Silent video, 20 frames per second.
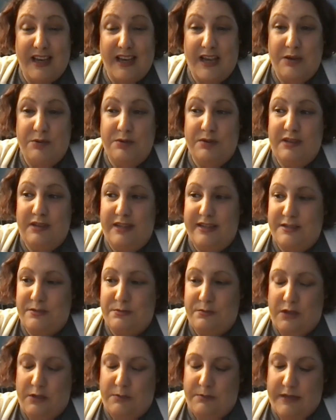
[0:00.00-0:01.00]
I would like to
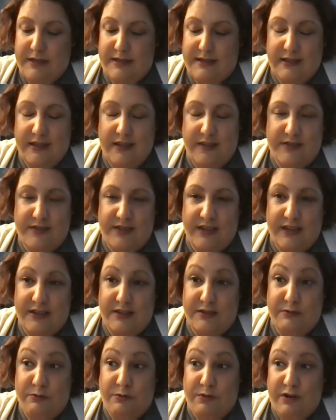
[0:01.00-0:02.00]
roll up my sleeves and get
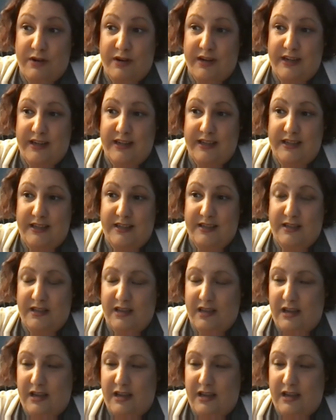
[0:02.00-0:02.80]
to work in